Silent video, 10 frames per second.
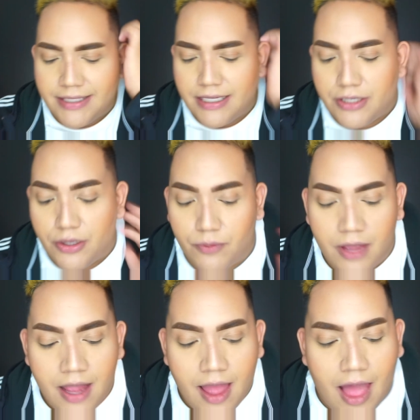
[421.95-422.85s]
I know
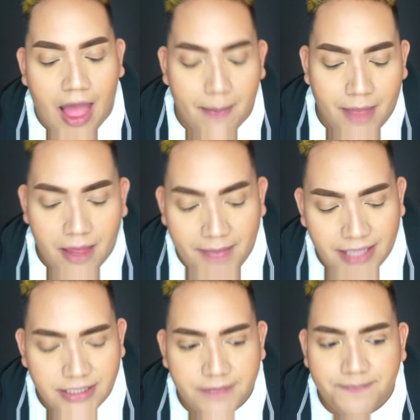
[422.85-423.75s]
I'm a mess.
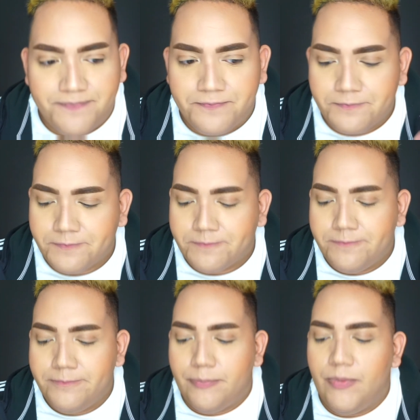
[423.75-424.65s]

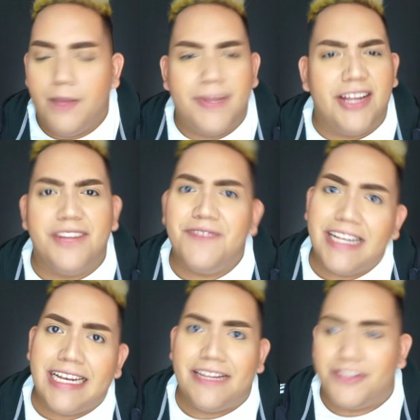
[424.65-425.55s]
But I couldn't find
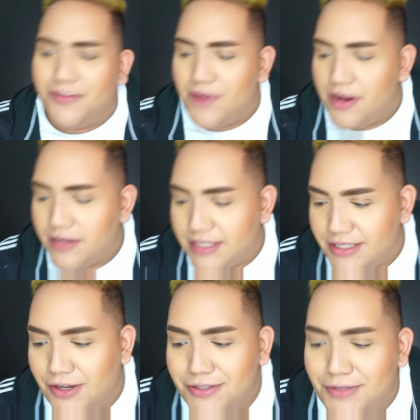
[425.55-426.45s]
any so far because they're
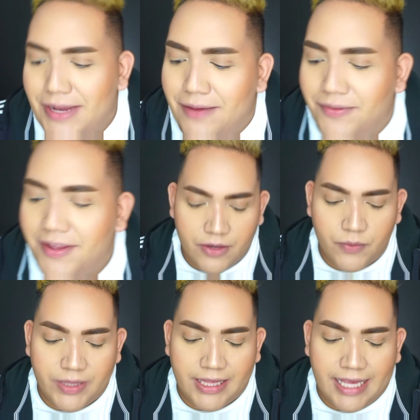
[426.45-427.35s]
all sold out. But
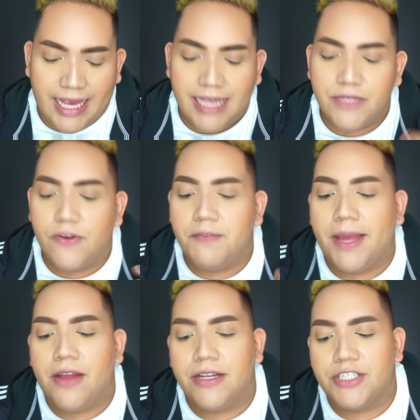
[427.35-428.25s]
with the A12
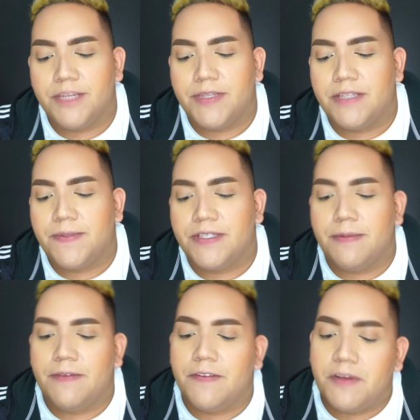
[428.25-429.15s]
Bionic chip, it's supposed to
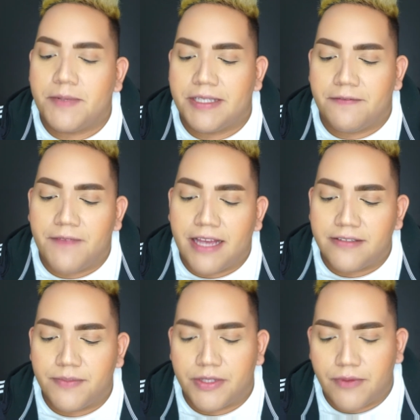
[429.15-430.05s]
be 50%
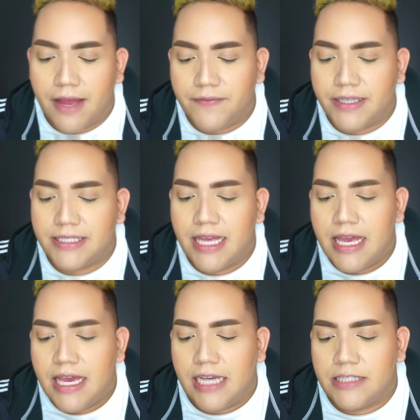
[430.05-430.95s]
faster with graphics.
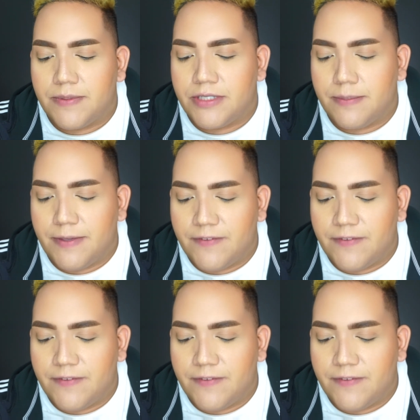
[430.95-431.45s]
It's supposed to be